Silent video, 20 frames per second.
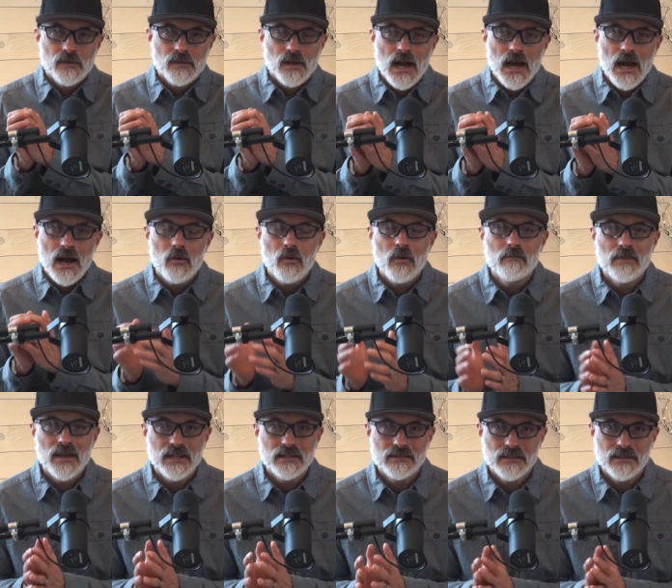How
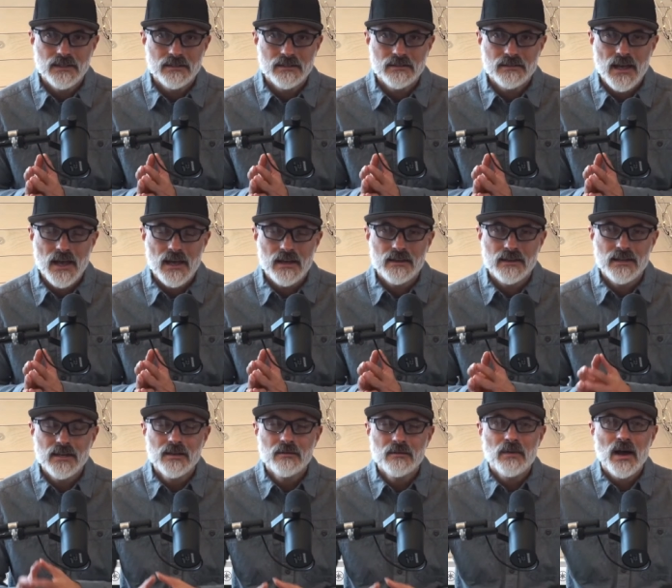amazing is that?
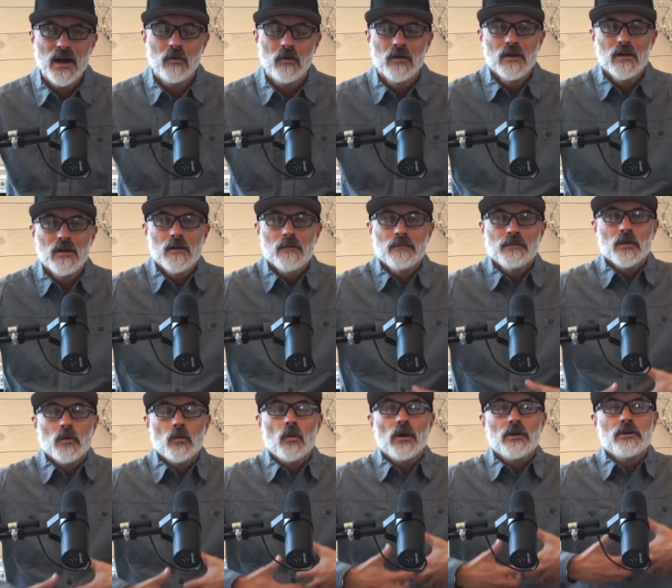Think about
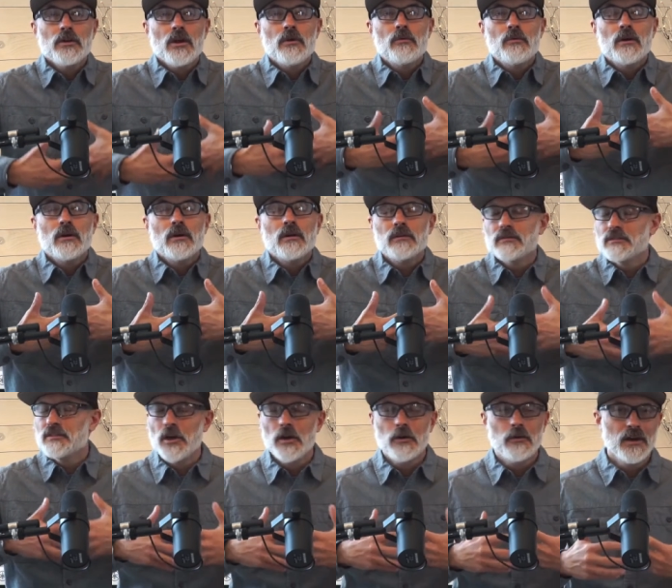what Noah,
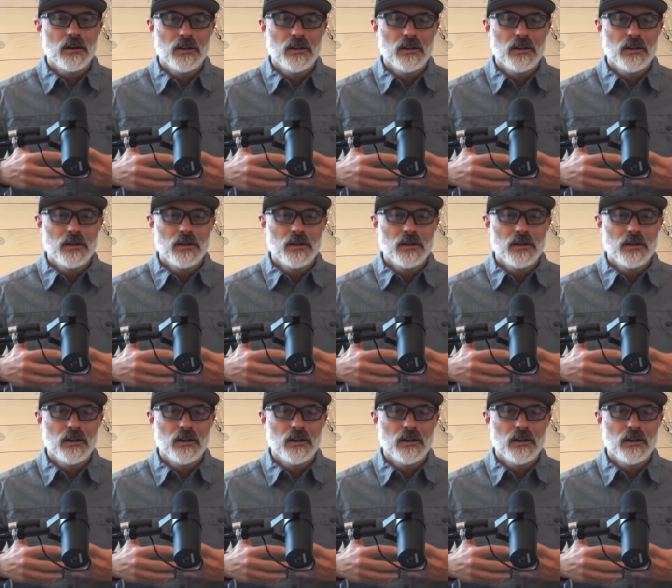Noah,